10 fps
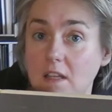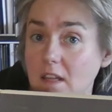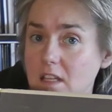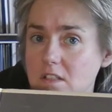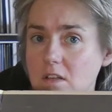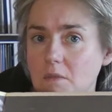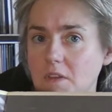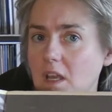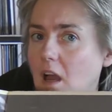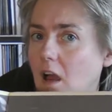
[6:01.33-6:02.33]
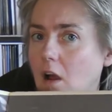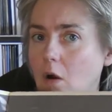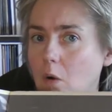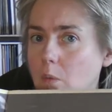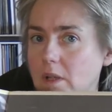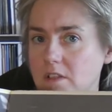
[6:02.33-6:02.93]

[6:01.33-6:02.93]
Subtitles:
And that's something I always